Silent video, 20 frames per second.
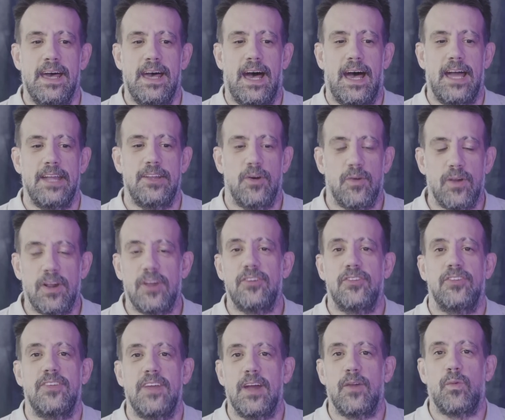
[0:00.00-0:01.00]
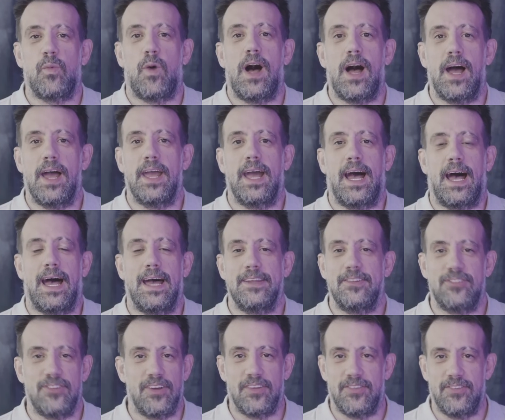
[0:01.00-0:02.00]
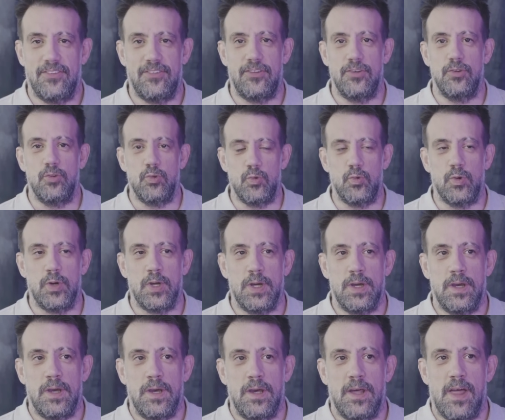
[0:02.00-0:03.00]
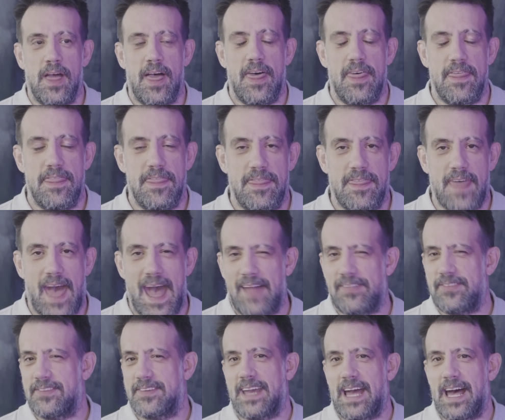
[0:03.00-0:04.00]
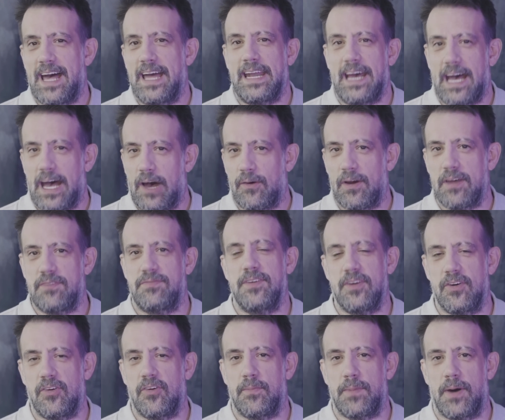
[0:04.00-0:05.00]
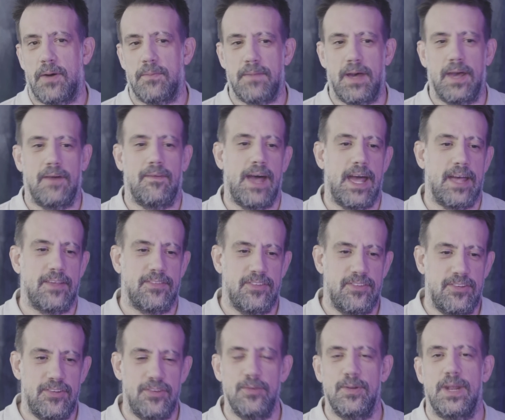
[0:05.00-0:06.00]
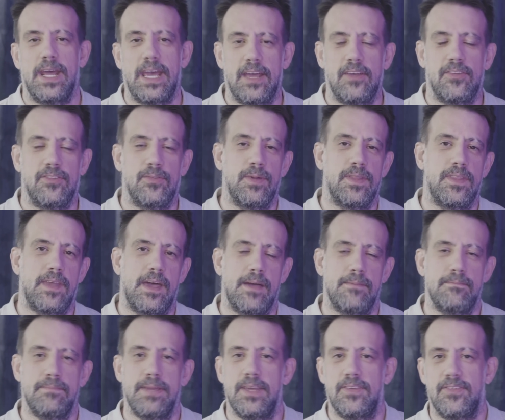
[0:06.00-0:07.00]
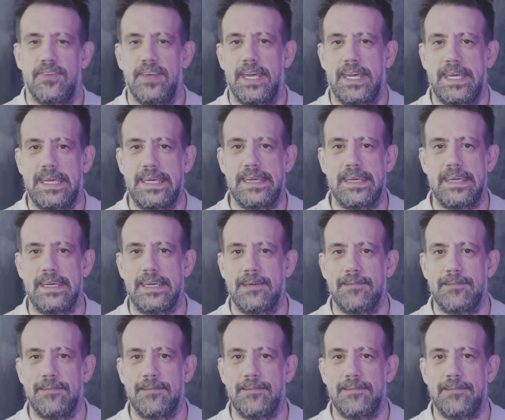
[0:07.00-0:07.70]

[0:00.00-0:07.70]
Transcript: I don't understand why, I just do. That's kind of how I feel about my last 2 days with the MPC Key.